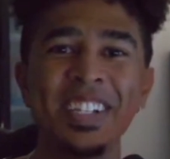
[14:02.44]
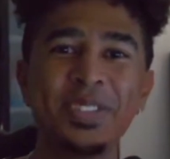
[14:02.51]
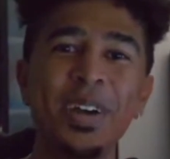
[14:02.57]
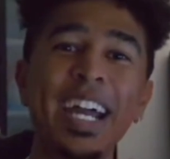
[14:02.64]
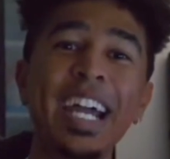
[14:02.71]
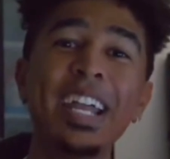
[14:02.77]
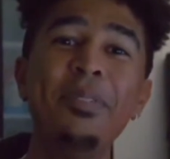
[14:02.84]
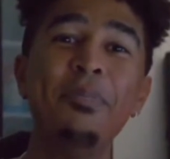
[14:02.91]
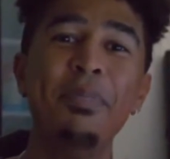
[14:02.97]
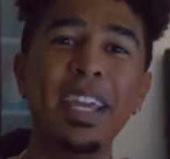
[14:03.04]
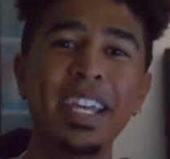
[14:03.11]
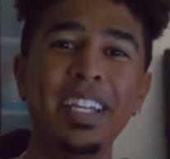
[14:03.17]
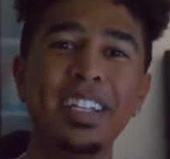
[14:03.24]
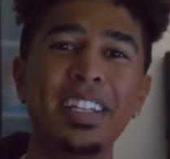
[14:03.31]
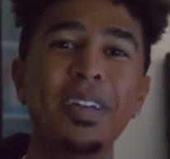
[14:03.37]
so I got to
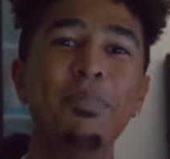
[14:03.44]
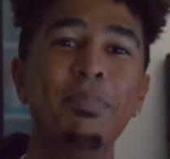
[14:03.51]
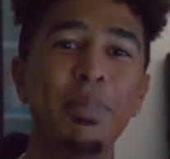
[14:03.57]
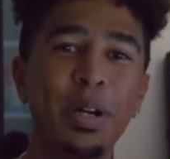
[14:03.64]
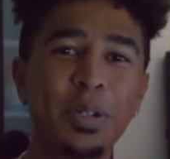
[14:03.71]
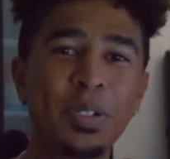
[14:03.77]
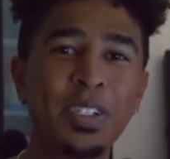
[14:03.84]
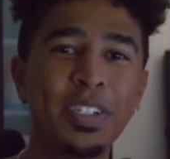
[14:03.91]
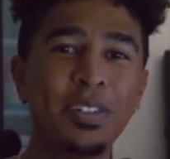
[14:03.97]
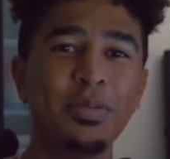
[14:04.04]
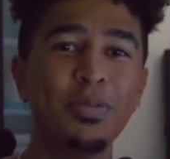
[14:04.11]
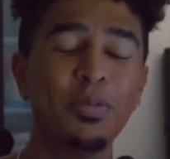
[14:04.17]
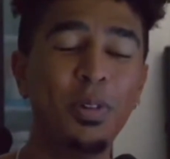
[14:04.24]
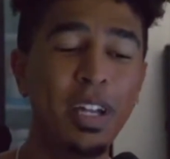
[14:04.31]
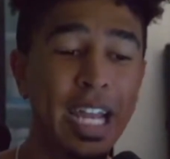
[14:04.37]
make the most
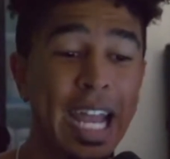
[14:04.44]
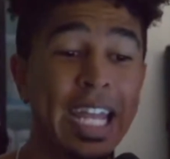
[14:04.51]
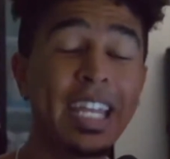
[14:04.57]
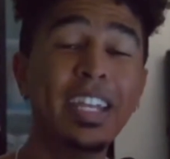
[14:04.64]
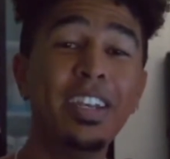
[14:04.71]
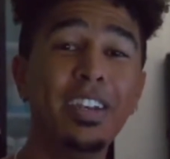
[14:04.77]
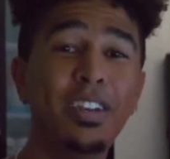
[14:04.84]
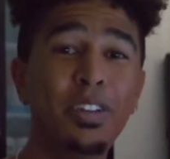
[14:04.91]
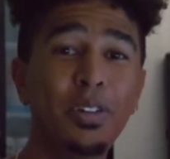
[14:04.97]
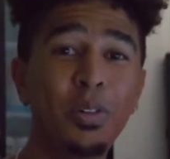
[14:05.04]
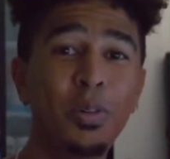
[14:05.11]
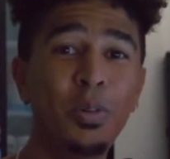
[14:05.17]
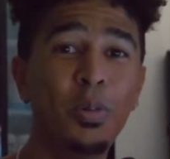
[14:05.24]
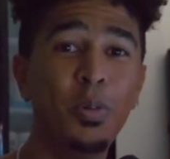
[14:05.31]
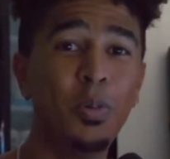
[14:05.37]
of what I can
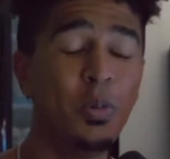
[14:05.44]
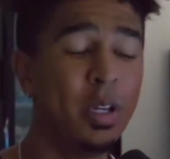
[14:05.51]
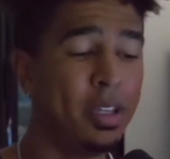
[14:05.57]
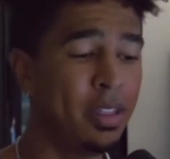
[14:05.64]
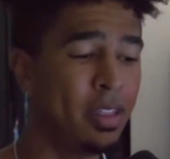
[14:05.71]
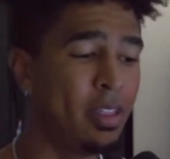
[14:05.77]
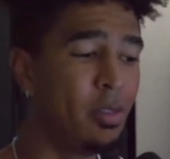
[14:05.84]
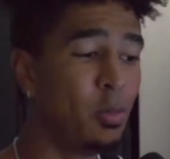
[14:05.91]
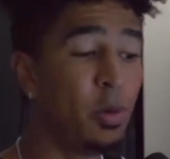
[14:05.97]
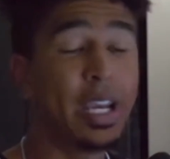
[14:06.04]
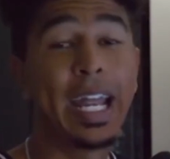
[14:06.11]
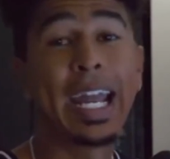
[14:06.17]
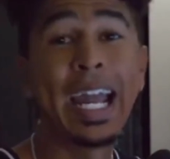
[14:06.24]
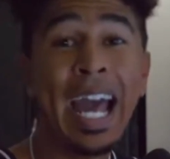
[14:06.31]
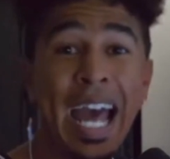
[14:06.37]
do with what
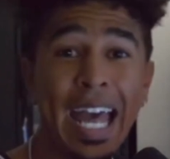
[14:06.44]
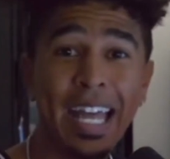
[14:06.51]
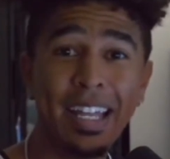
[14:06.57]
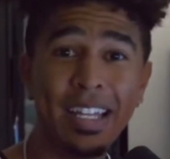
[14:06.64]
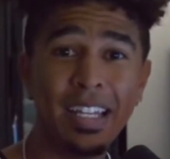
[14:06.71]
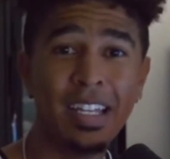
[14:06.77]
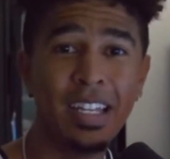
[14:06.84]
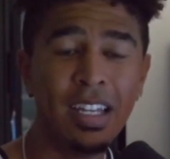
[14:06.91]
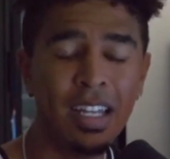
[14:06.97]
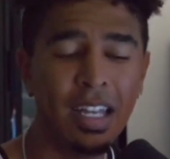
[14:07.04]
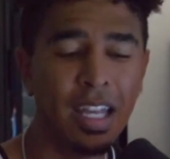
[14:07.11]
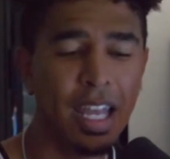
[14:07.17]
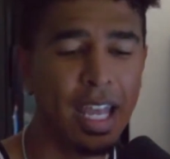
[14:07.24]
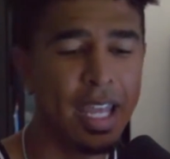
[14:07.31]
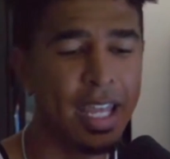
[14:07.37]
I got,
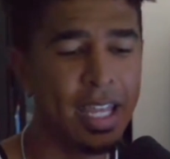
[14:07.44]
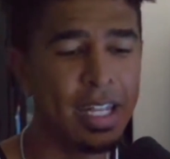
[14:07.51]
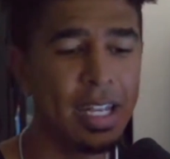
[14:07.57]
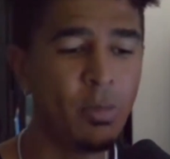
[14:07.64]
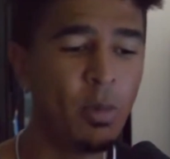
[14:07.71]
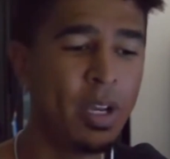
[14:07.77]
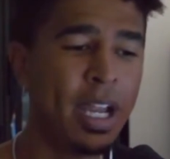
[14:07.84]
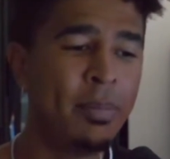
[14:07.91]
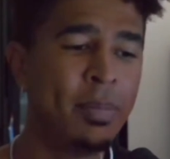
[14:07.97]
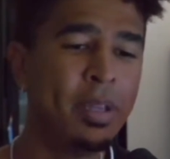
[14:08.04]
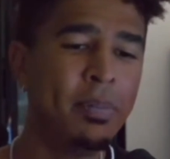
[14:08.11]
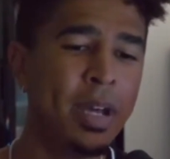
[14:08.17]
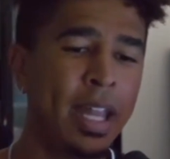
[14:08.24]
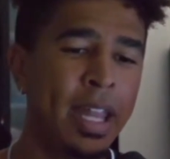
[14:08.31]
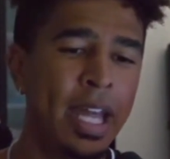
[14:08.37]
and what I
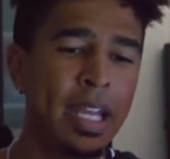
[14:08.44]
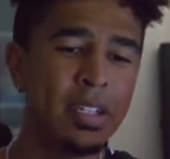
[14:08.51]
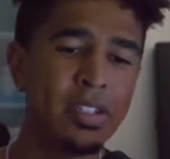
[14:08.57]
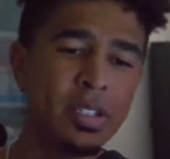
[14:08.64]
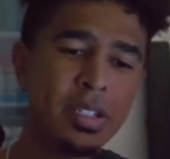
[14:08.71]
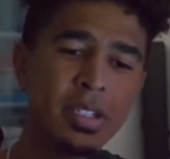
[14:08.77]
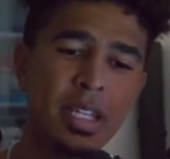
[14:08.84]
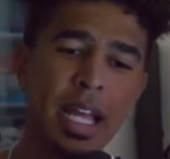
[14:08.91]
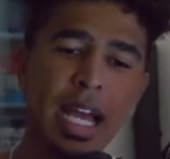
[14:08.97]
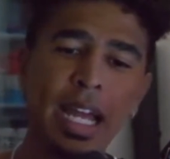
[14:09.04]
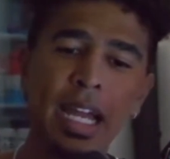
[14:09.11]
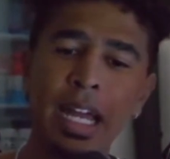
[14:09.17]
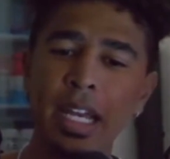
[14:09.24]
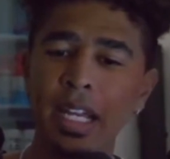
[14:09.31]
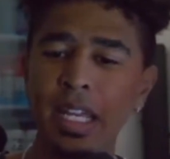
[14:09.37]
mean by that is just I
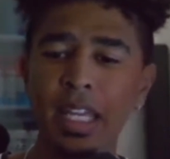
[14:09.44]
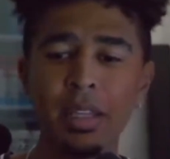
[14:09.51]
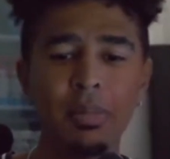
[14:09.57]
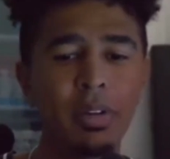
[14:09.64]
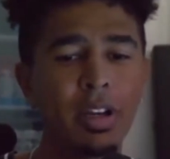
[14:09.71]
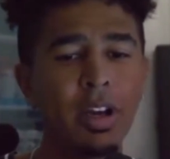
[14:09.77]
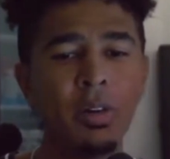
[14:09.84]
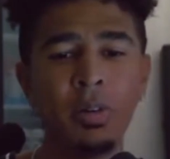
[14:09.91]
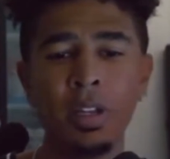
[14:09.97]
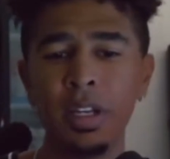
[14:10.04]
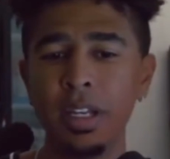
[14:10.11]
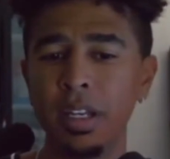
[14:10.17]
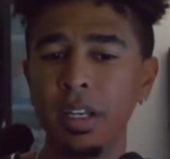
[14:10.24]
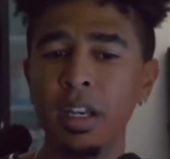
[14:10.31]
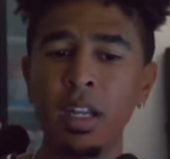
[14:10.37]
got to keep going
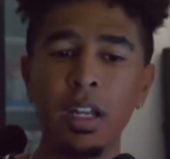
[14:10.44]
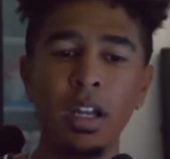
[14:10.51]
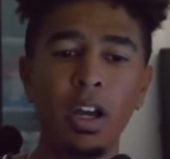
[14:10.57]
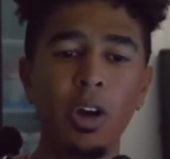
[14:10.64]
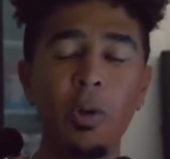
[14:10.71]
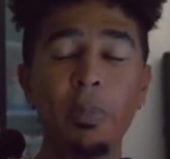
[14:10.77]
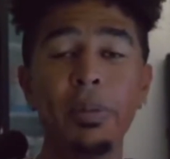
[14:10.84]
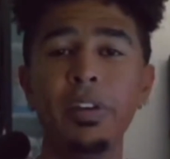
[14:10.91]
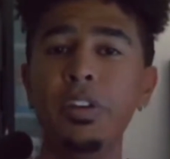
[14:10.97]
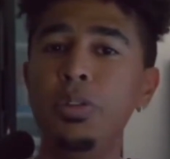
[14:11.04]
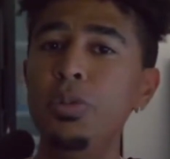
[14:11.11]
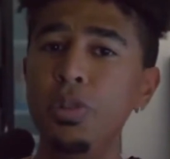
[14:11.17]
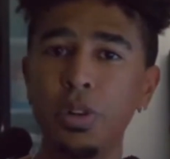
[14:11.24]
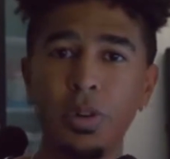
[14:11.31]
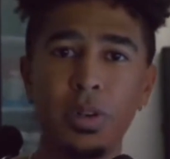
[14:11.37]
and open
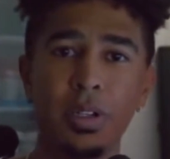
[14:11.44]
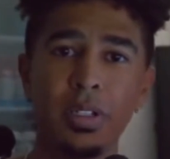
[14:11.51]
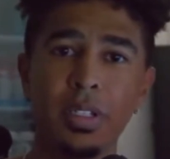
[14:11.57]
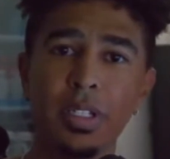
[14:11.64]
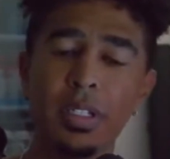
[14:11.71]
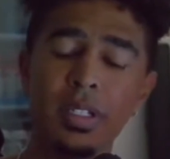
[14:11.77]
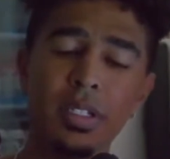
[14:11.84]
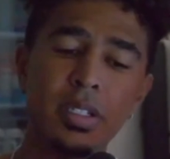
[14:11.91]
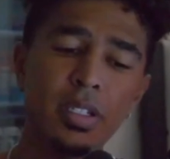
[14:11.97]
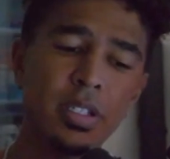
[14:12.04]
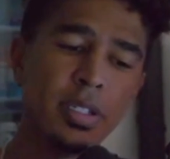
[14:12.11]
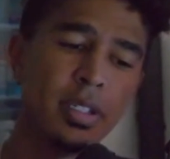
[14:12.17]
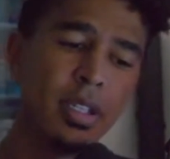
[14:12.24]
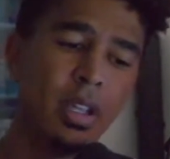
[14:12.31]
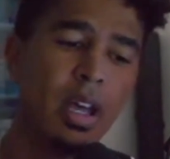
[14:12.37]
new doors. This is
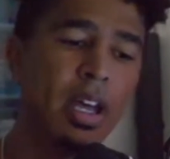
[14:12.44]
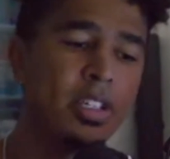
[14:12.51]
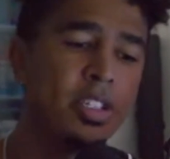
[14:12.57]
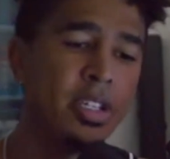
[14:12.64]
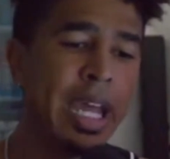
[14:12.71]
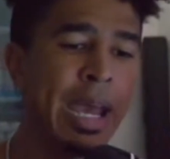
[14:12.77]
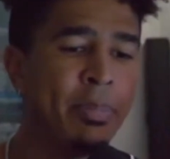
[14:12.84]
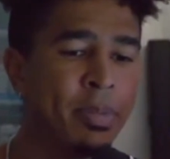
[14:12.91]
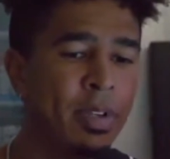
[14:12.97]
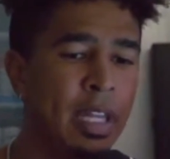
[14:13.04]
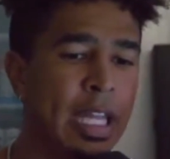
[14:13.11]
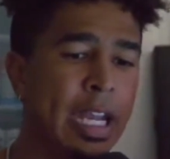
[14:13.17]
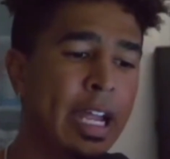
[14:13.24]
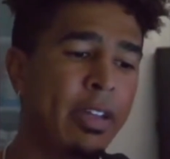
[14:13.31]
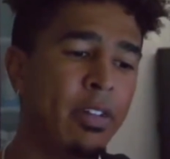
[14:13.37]
just a chapter
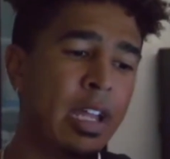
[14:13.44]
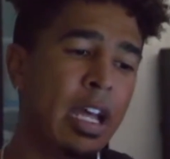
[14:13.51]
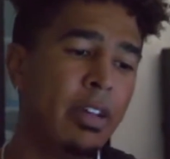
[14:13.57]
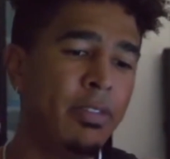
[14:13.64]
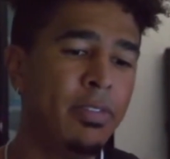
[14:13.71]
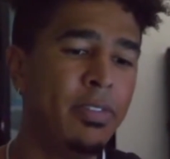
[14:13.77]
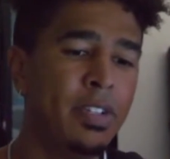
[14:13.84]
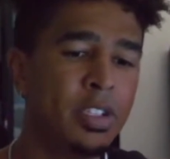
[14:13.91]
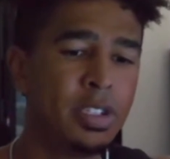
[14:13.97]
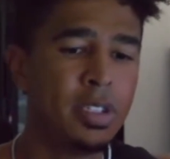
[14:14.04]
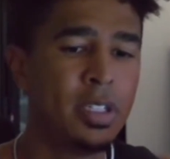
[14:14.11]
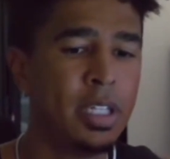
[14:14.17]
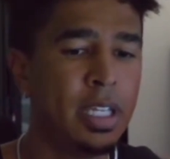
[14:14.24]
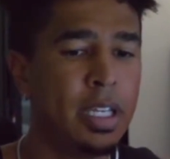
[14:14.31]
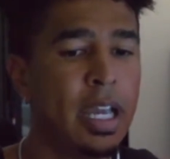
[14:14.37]
that I
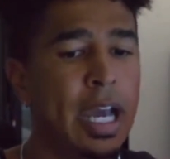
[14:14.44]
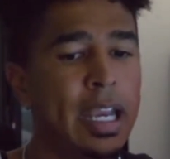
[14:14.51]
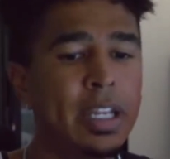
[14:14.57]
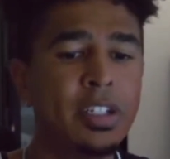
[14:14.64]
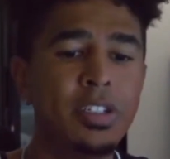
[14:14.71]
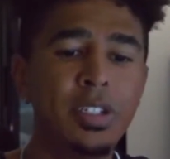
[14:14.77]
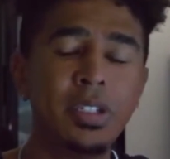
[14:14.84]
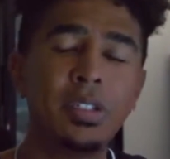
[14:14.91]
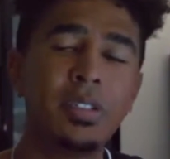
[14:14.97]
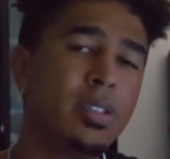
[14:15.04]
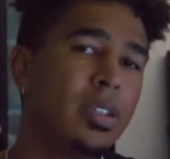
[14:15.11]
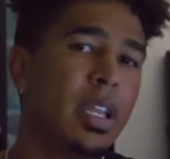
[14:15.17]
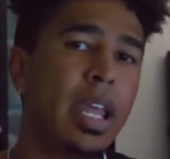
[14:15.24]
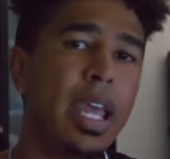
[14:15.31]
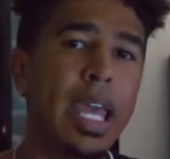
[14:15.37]
officially got to
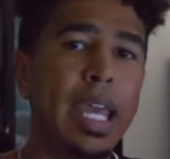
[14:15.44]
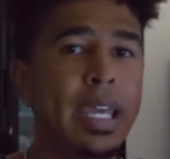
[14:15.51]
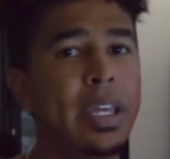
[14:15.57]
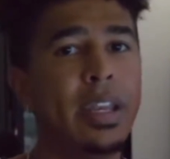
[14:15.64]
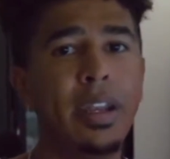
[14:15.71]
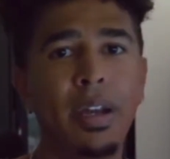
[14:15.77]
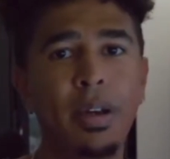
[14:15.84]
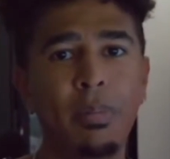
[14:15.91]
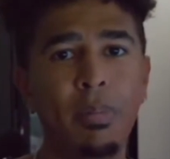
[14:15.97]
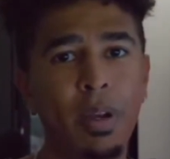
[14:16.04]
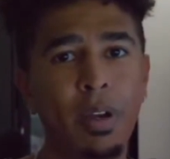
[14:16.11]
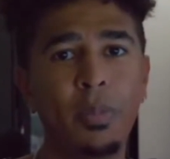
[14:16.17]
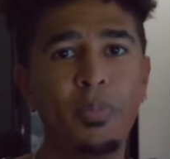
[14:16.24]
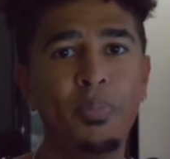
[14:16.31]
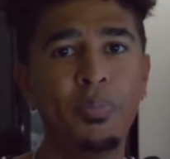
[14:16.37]
just hang. You gotta be five
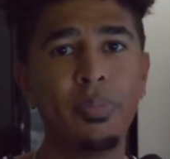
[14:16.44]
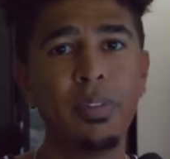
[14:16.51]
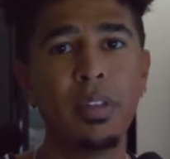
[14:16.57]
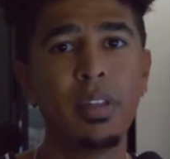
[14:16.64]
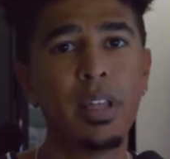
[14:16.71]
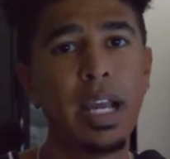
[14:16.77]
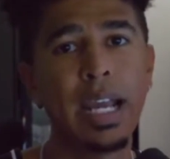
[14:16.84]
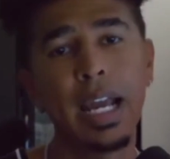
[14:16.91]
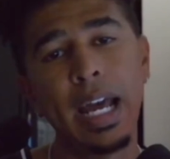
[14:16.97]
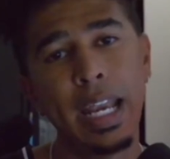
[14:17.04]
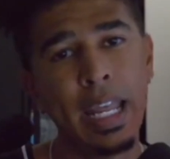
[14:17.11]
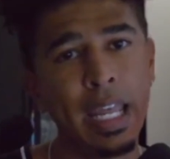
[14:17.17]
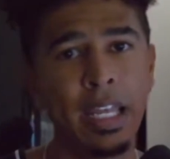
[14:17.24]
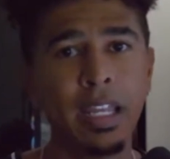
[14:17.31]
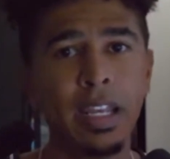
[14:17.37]
eleven. Nah, I got to
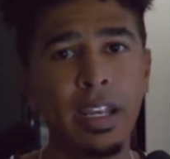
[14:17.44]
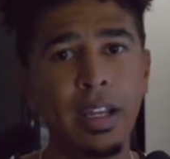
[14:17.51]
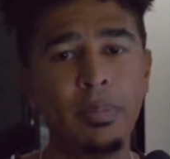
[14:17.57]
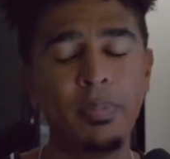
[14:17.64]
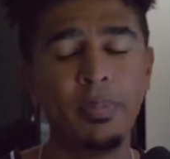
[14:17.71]
hang it up.